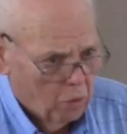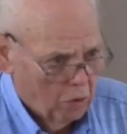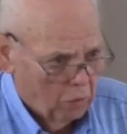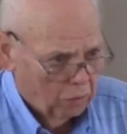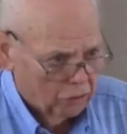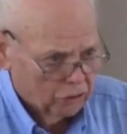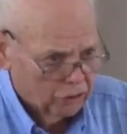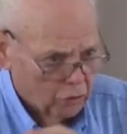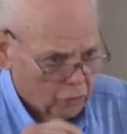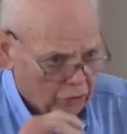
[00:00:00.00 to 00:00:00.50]
what
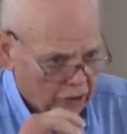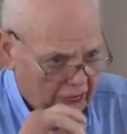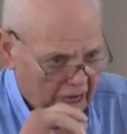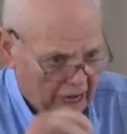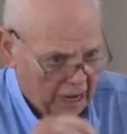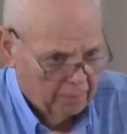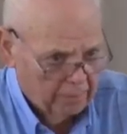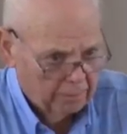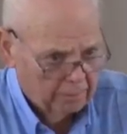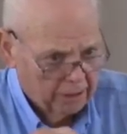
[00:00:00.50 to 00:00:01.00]
was going to
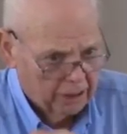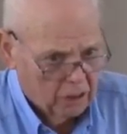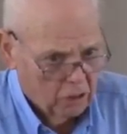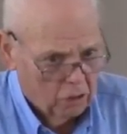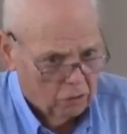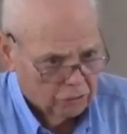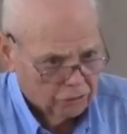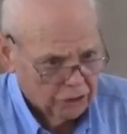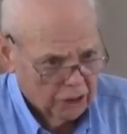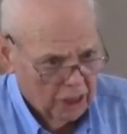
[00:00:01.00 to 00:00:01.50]
happen,
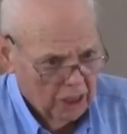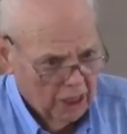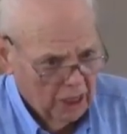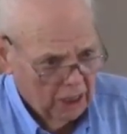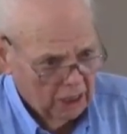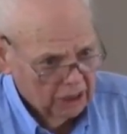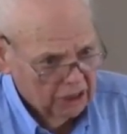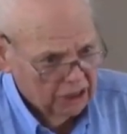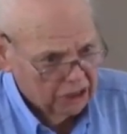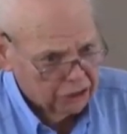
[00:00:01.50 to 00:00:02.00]
because,
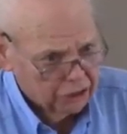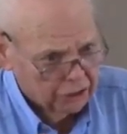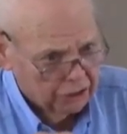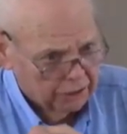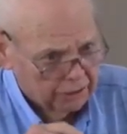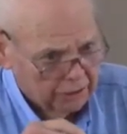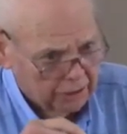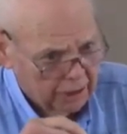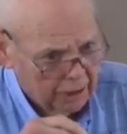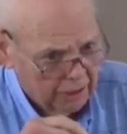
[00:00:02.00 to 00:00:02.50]

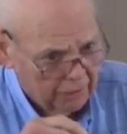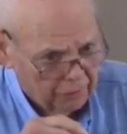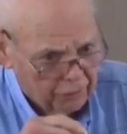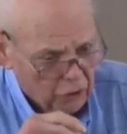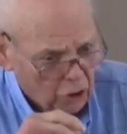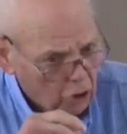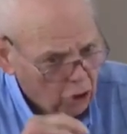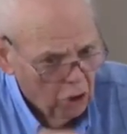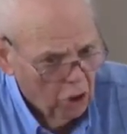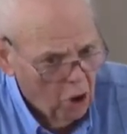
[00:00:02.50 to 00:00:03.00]
listen, the
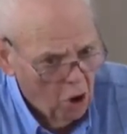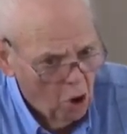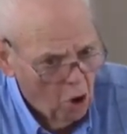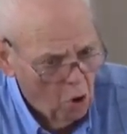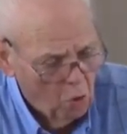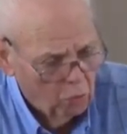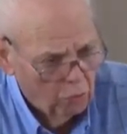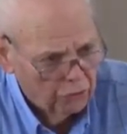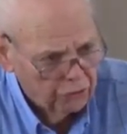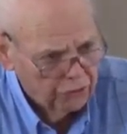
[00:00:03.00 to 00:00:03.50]

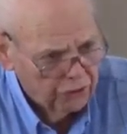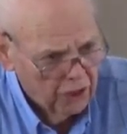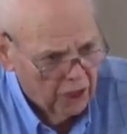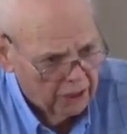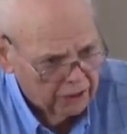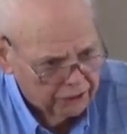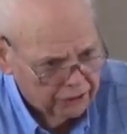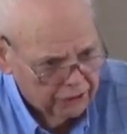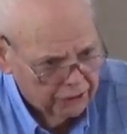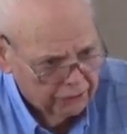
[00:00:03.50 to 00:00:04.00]
law would
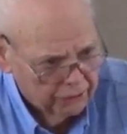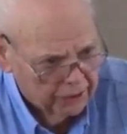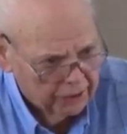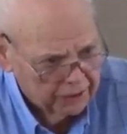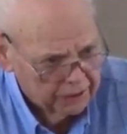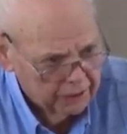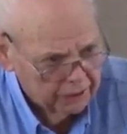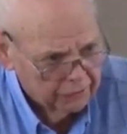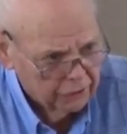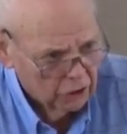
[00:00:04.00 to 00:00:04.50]
not do
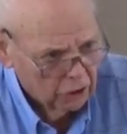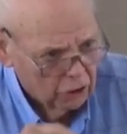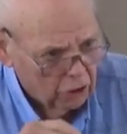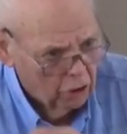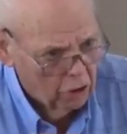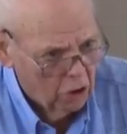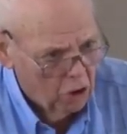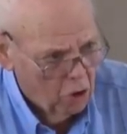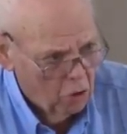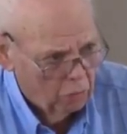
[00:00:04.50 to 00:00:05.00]
it. The
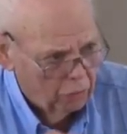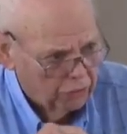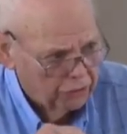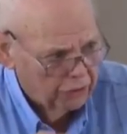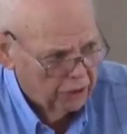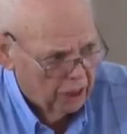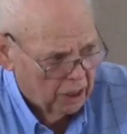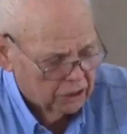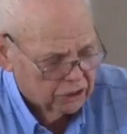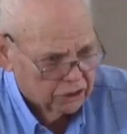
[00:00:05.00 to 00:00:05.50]
law would
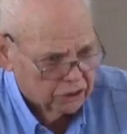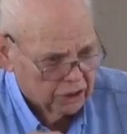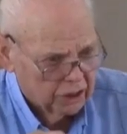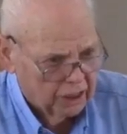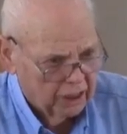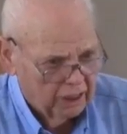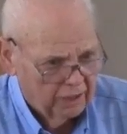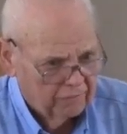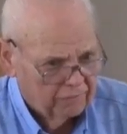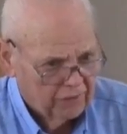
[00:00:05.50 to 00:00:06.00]
not
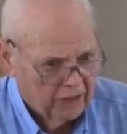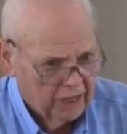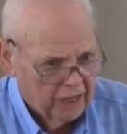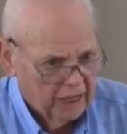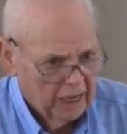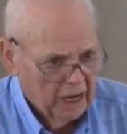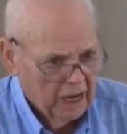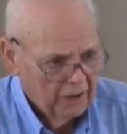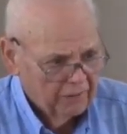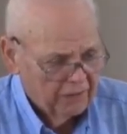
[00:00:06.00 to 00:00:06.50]
save.
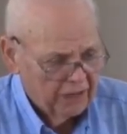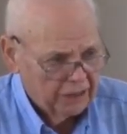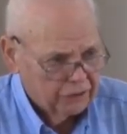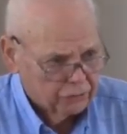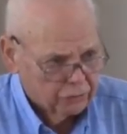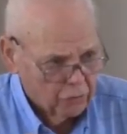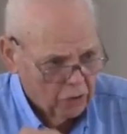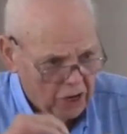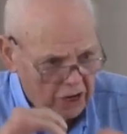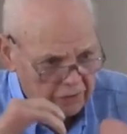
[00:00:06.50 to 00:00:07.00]
They they
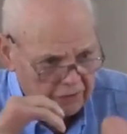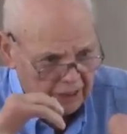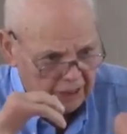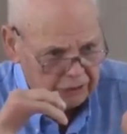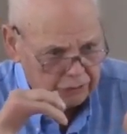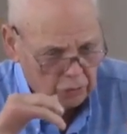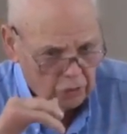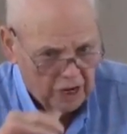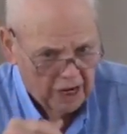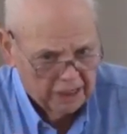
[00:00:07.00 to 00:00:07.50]
try they
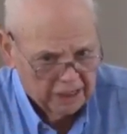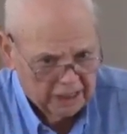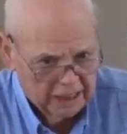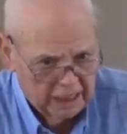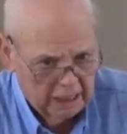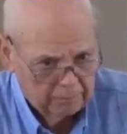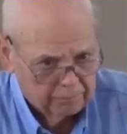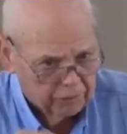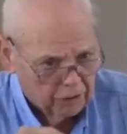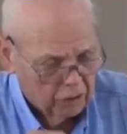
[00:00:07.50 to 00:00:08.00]
tried to
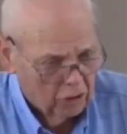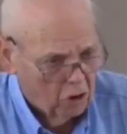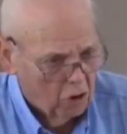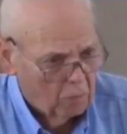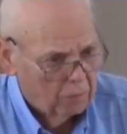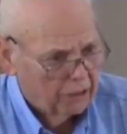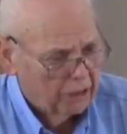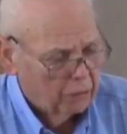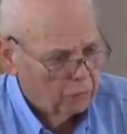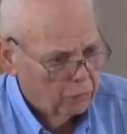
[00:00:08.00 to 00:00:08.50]
keep the law,
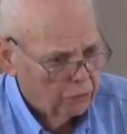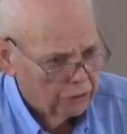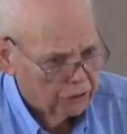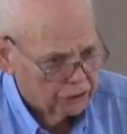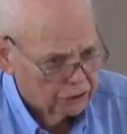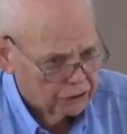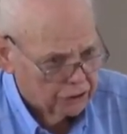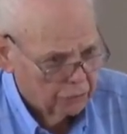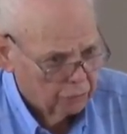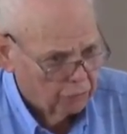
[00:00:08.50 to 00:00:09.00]
but it
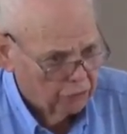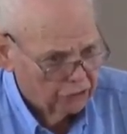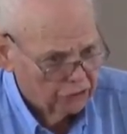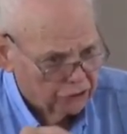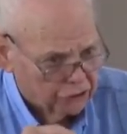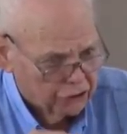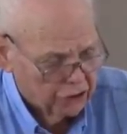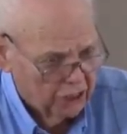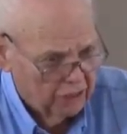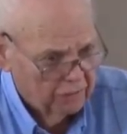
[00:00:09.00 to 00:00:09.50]
wouldn't wouldn't
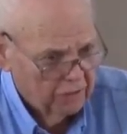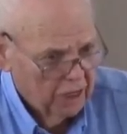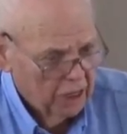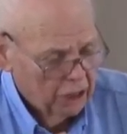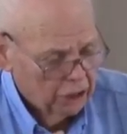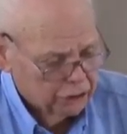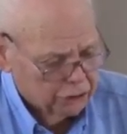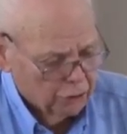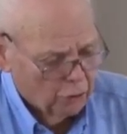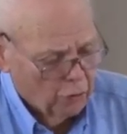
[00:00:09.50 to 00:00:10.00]
save.
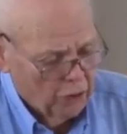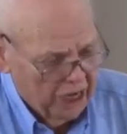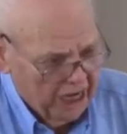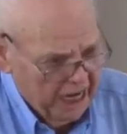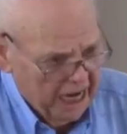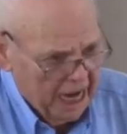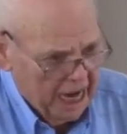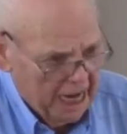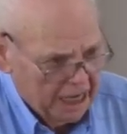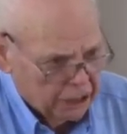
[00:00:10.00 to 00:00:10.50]
So
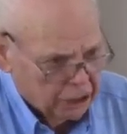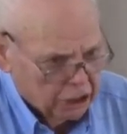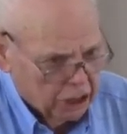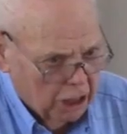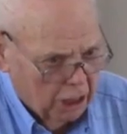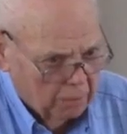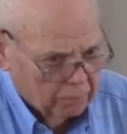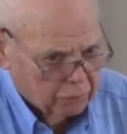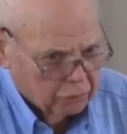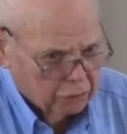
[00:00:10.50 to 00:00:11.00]
he had to
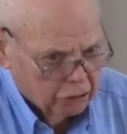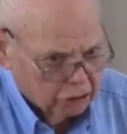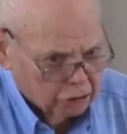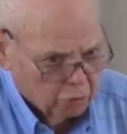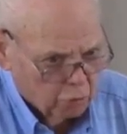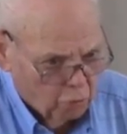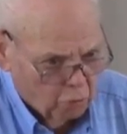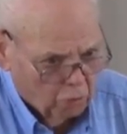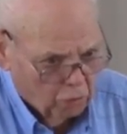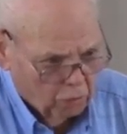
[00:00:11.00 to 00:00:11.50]
come to this
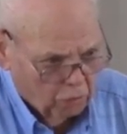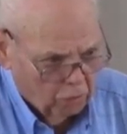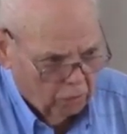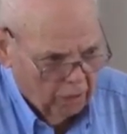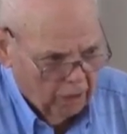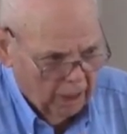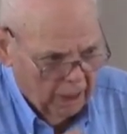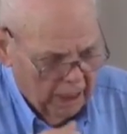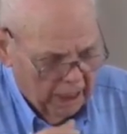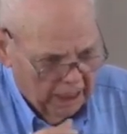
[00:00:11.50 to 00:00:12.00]

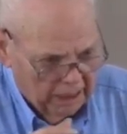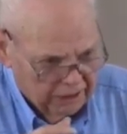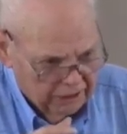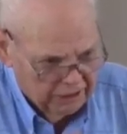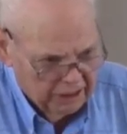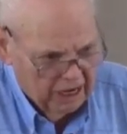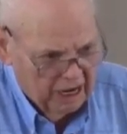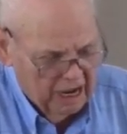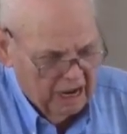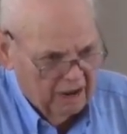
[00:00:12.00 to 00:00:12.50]
world and
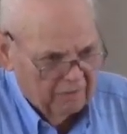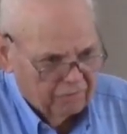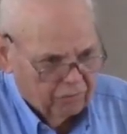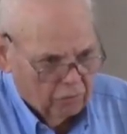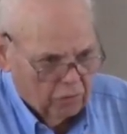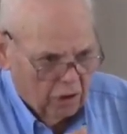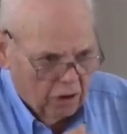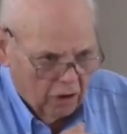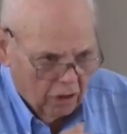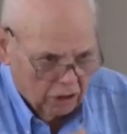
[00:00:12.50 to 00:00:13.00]
die
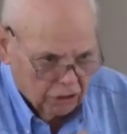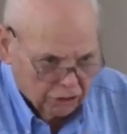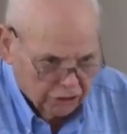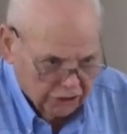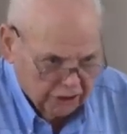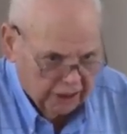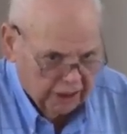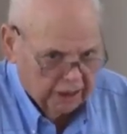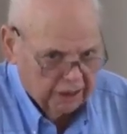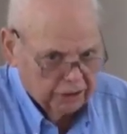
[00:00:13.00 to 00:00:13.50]
for our
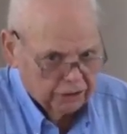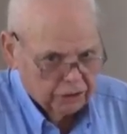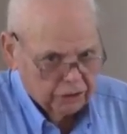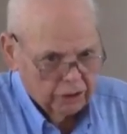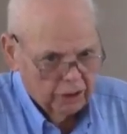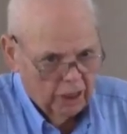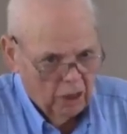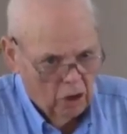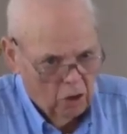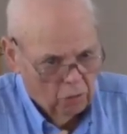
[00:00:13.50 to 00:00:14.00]

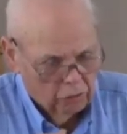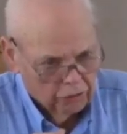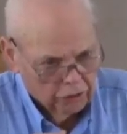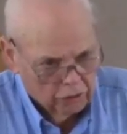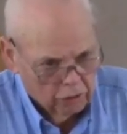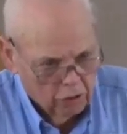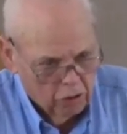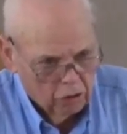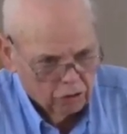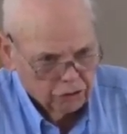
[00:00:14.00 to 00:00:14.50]
sins on a
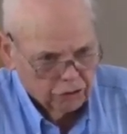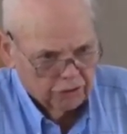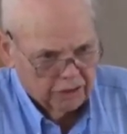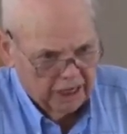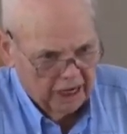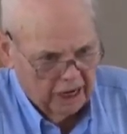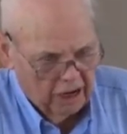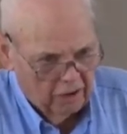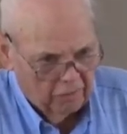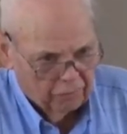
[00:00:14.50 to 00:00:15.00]
cross of
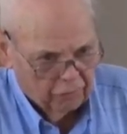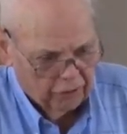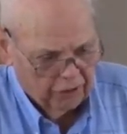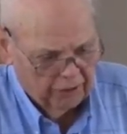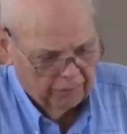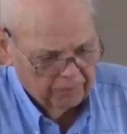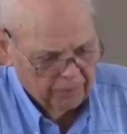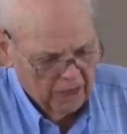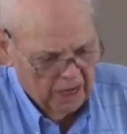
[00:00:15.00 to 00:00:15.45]
Calvary,